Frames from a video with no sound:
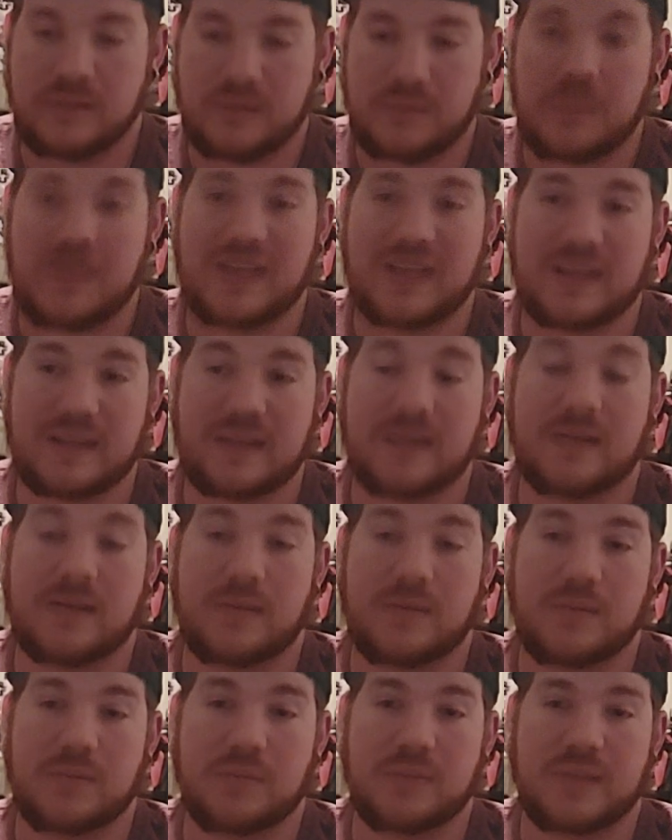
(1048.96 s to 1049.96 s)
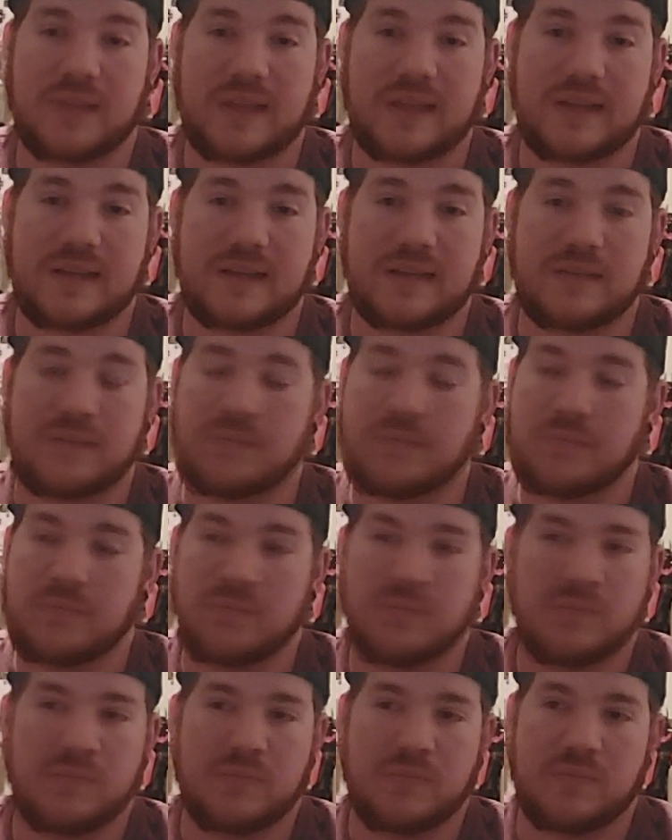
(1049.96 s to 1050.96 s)
picking it up and playing it.
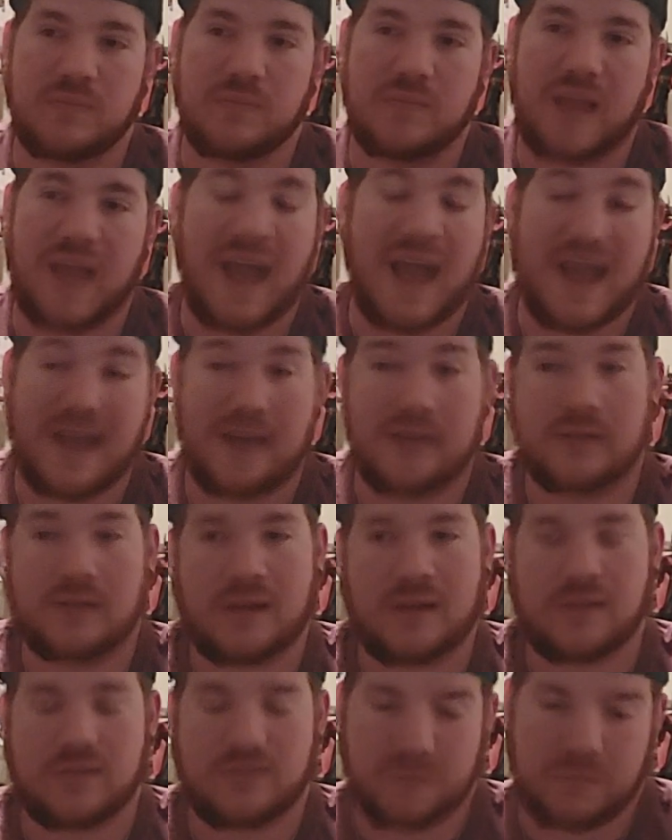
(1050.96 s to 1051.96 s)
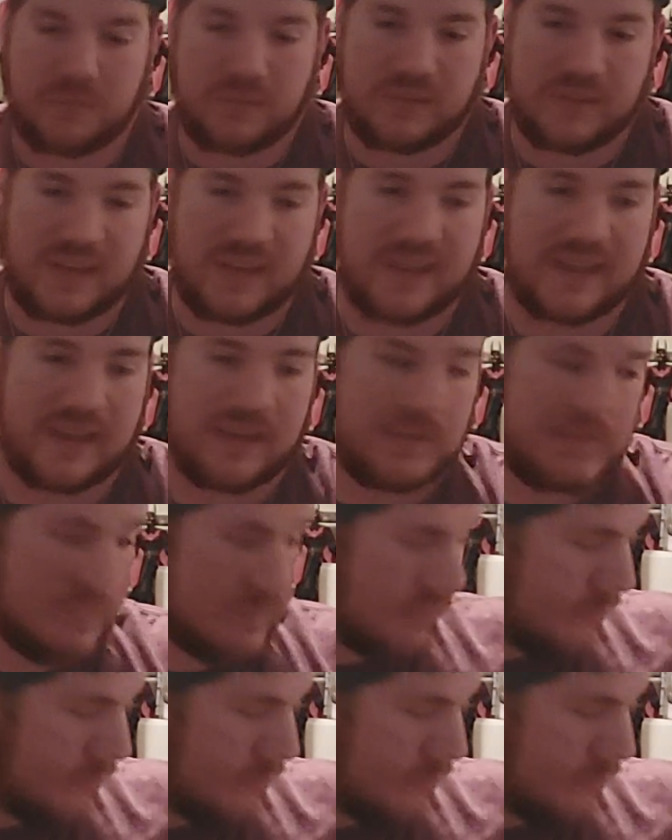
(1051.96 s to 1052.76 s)
I had a lot of fun with that game.